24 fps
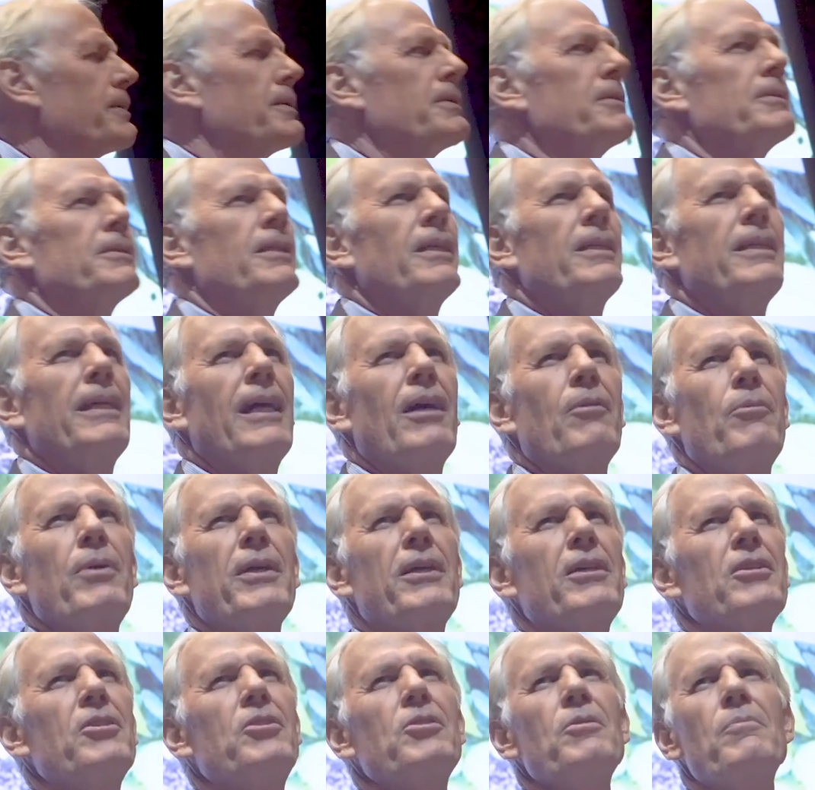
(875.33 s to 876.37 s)
He said, yeah, we
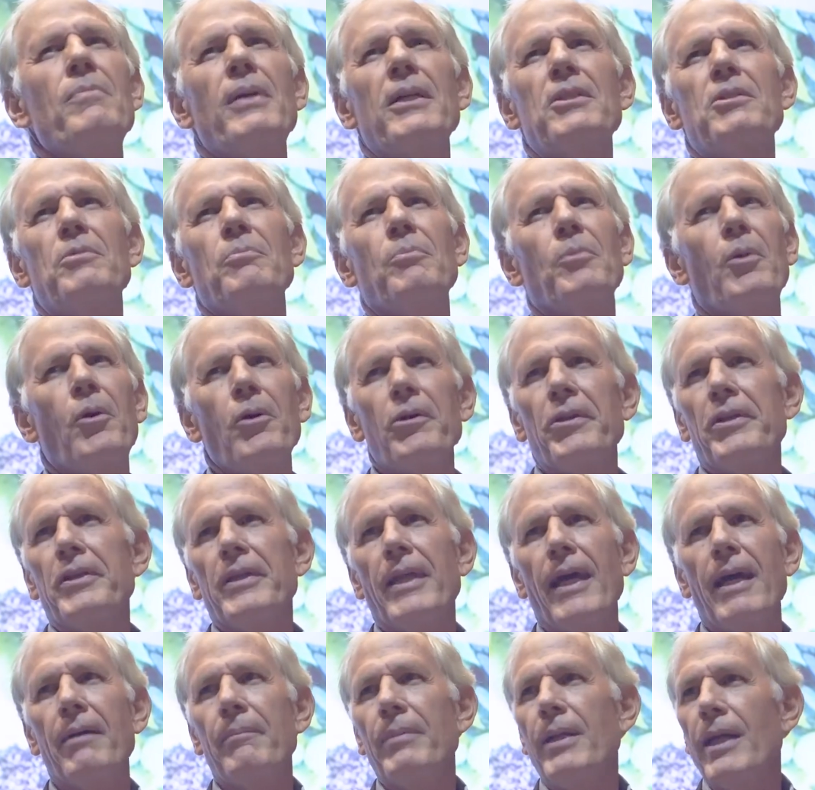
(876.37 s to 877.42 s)
could do much more than
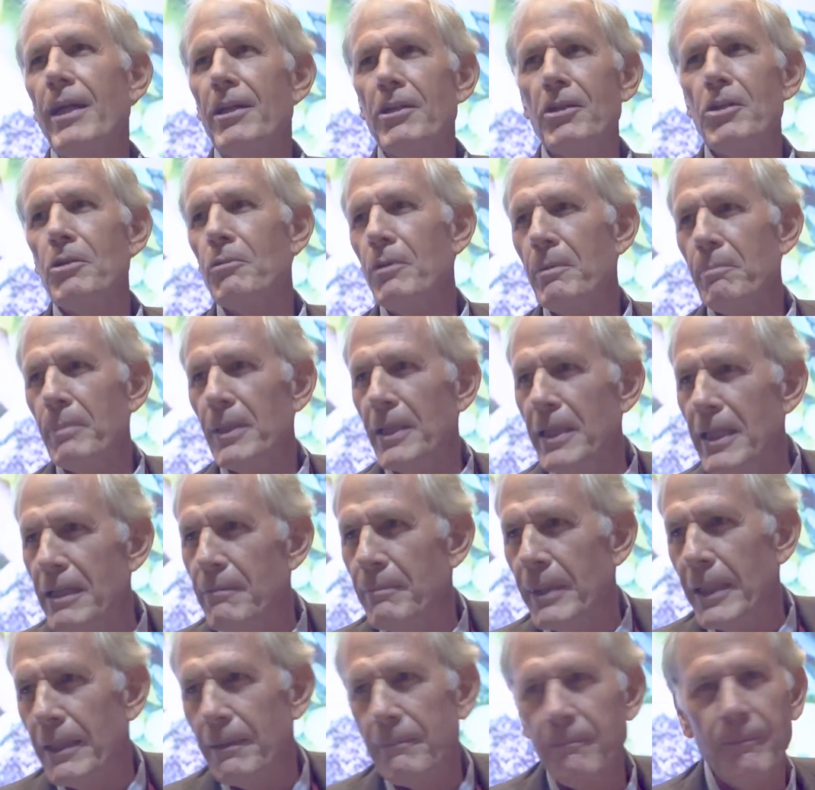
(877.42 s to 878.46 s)
that, but I knew you wouldn't believe
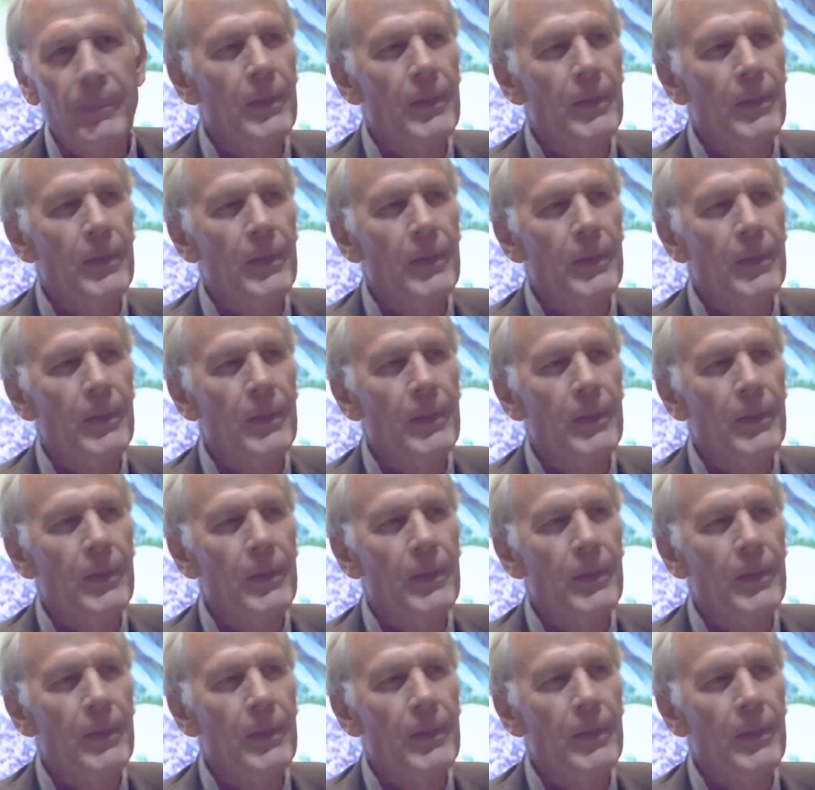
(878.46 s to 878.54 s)
me.